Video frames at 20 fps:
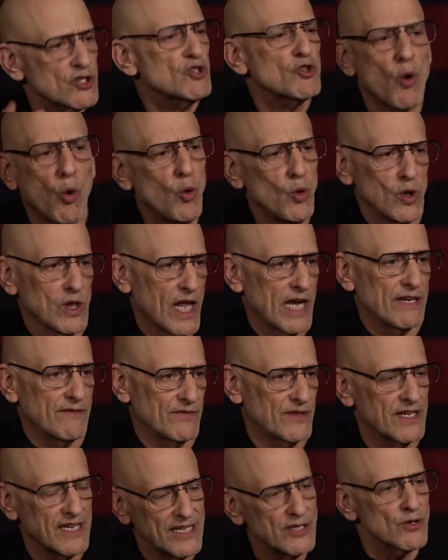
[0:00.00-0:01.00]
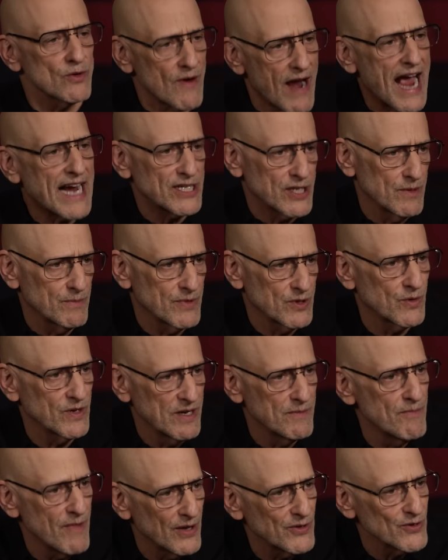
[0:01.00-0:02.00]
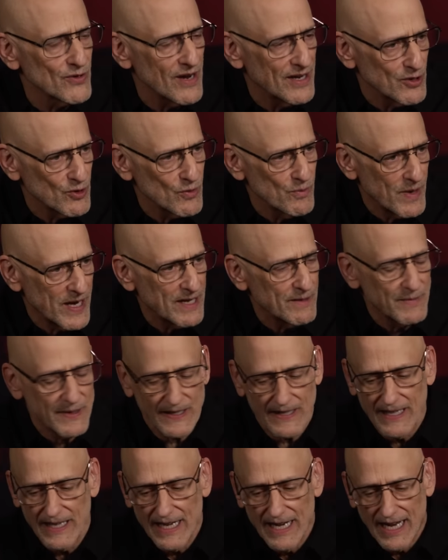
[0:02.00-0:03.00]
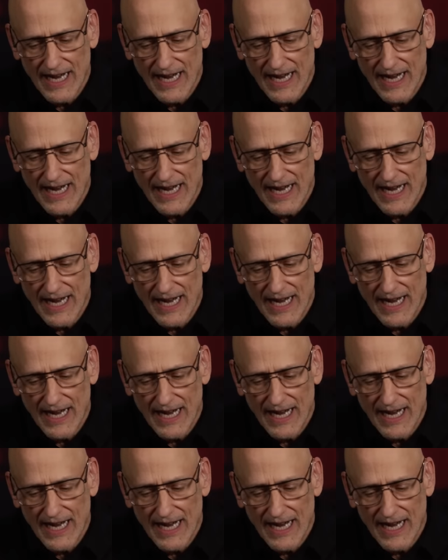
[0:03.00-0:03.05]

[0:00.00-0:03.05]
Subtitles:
soul life. The interaction between a mother and her baby